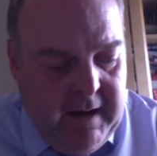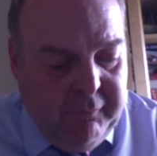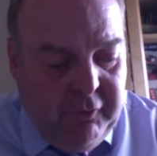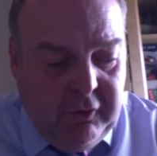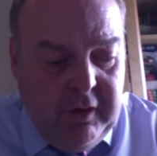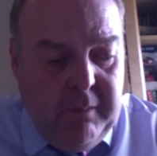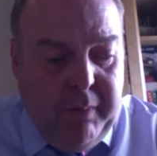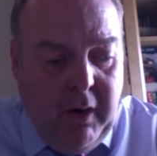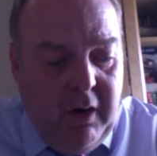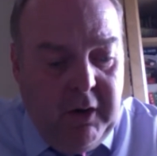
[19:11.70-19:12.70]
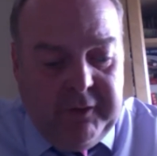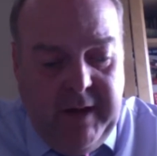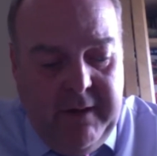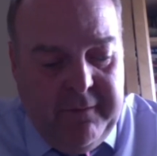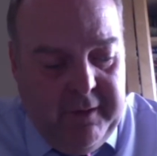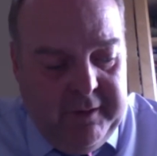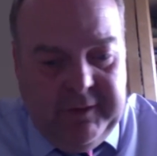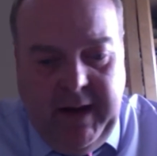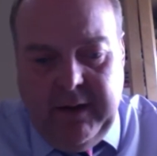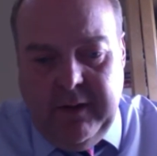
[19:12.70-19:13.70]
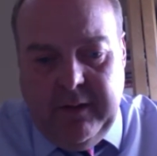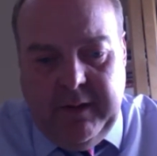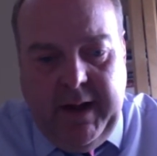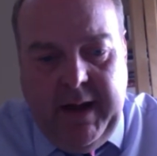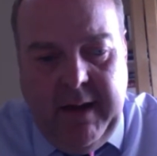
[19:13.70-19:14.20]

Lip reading: just going to pause there for a second,